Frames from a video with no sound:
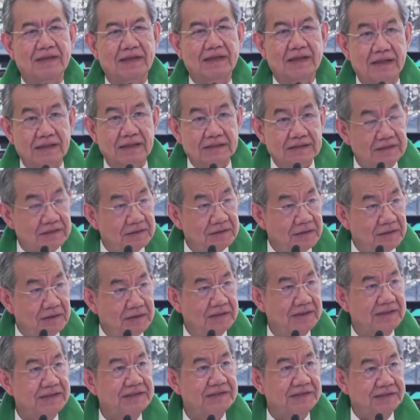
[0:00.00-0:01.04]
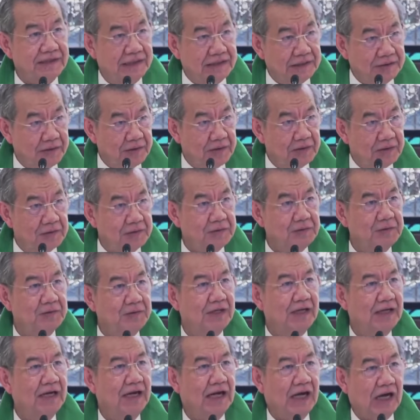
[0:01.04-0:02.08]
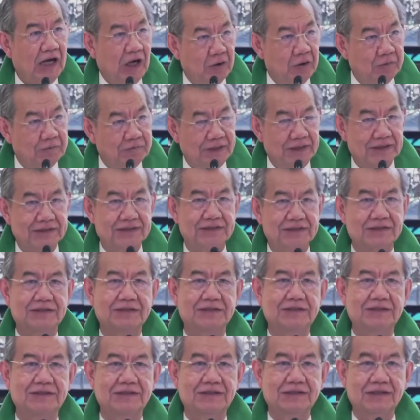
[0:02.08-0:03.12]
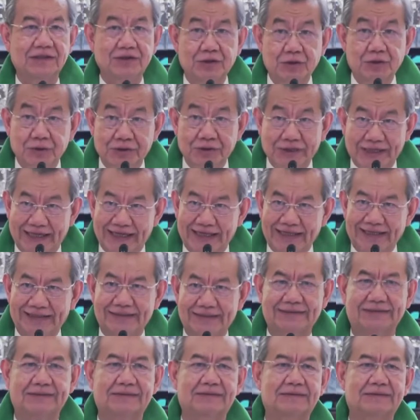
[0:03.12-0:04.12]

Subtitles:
as long as they know how much you care.